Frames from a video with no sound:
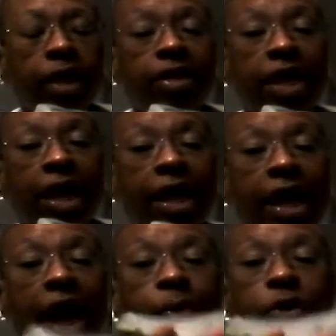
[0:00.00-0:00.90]
that
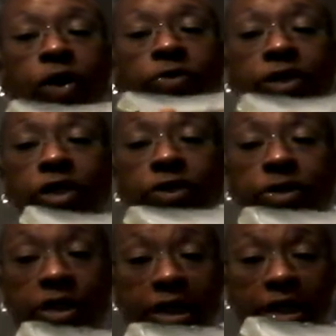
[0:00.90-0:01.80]
I will only
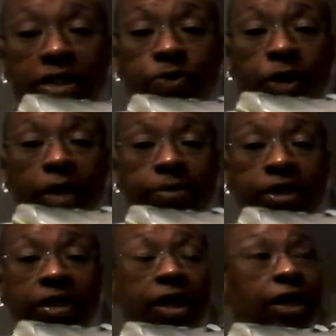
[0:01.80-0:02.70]
use these when I'm
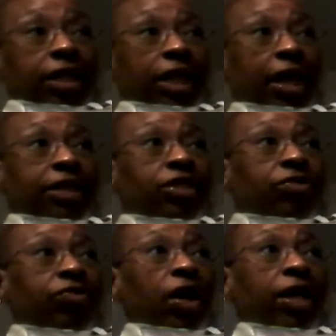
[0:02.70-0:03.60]
stuck like to
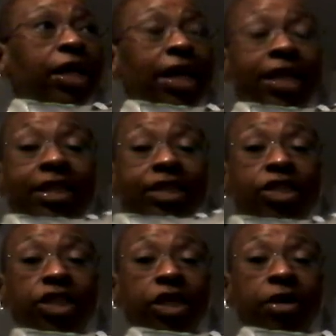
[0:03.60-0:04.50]
run in the
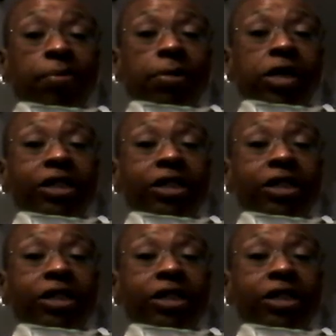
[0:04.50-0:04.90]
gym